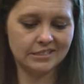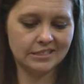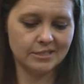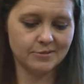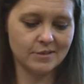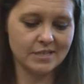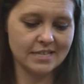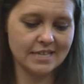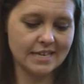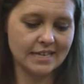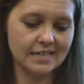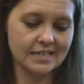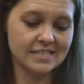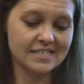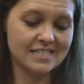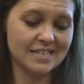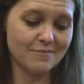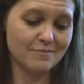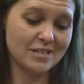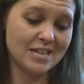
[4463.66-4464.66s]
let me think,
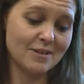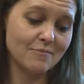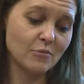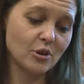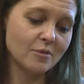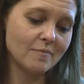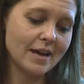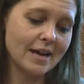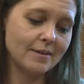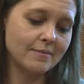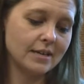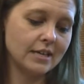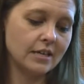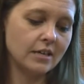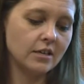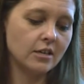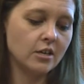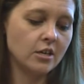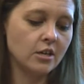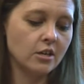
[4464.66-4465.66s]
September
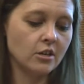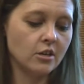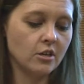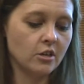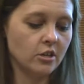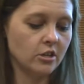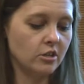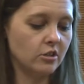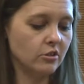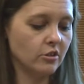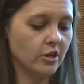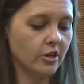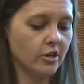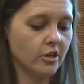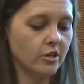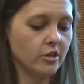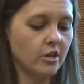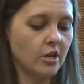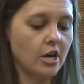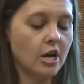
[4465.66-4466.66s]
maybe, you
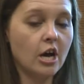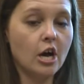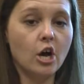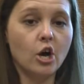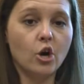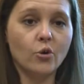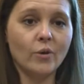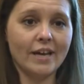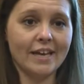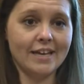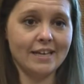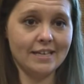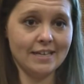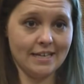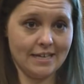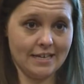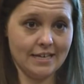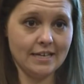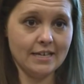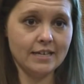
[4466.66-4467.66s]
learn O N
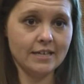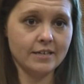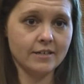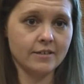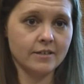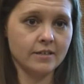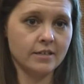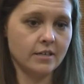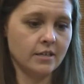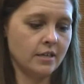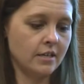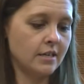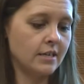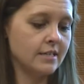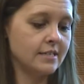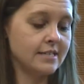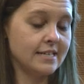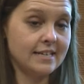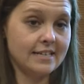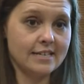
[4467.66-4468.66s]
E,
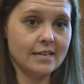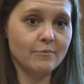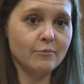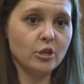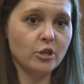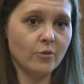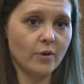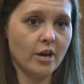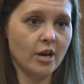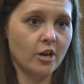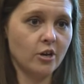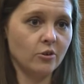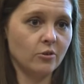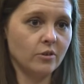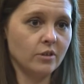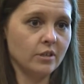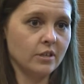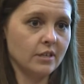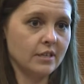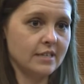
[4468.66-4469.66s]
T W O,
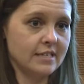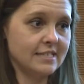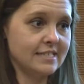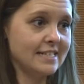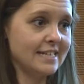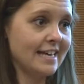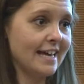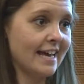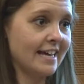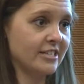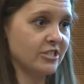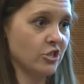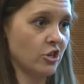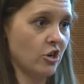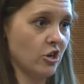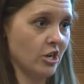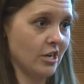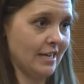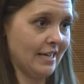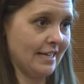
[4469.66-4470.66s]
and T H
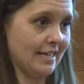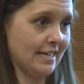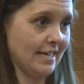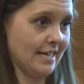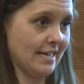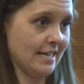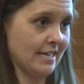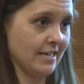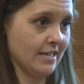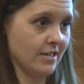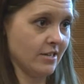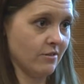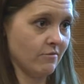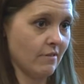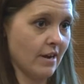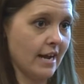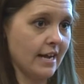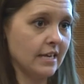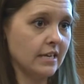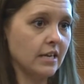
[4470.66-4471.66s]
R E E,
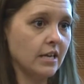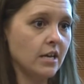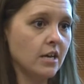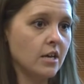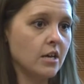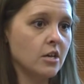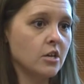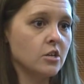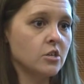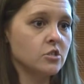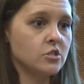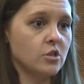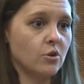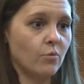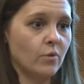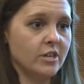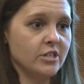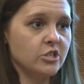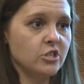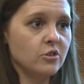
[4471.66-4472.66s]
right? So
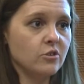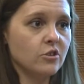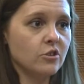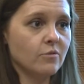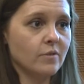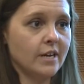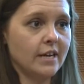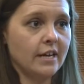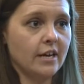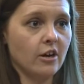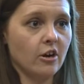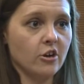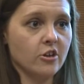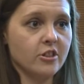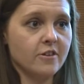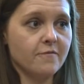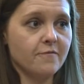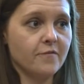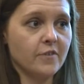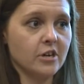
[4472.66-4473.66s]
one, two, three are
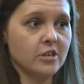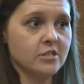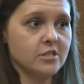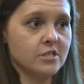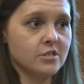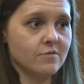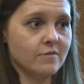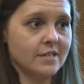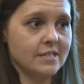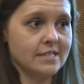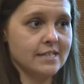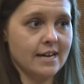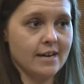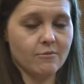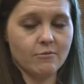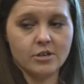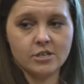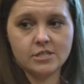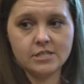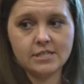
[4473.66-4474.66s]
the first three
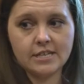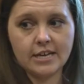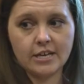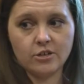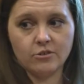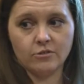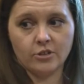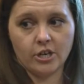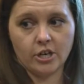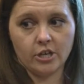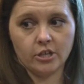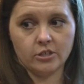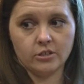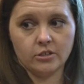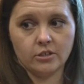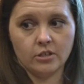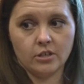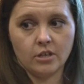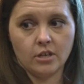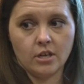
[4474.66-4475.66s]
sight words that you learn.
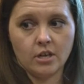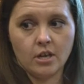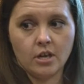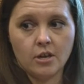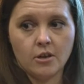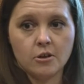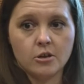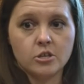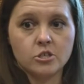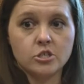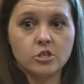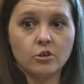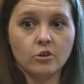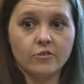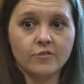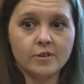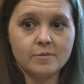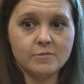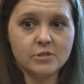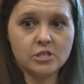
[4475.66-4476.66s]
Two
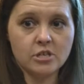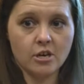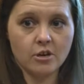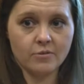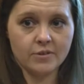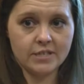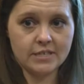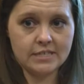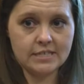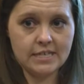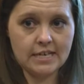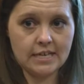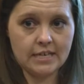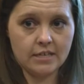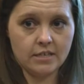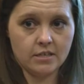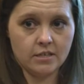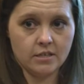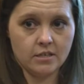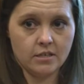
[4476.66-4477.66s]
of them start with a
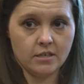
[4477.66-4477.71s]
T.